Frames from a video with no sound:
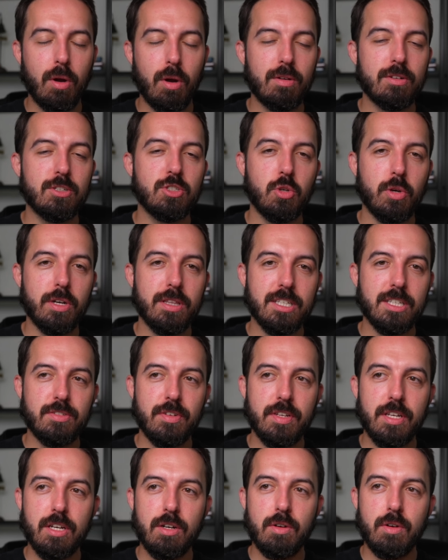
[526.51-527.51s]
enjoying this
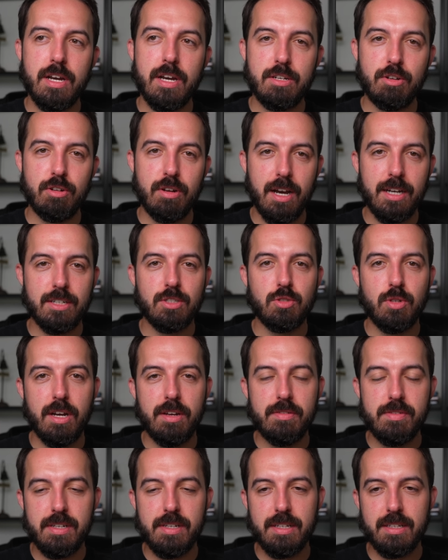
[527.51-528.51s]
video and you're not
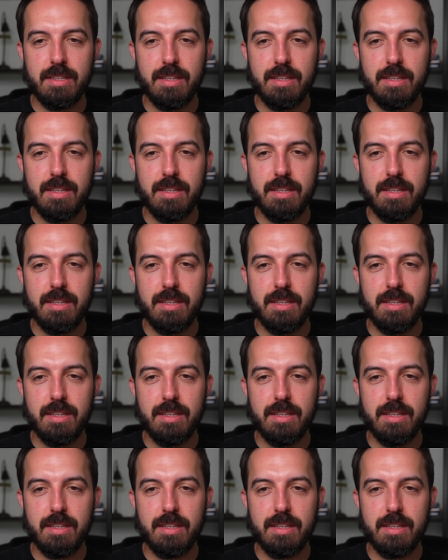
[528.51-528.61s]
driving,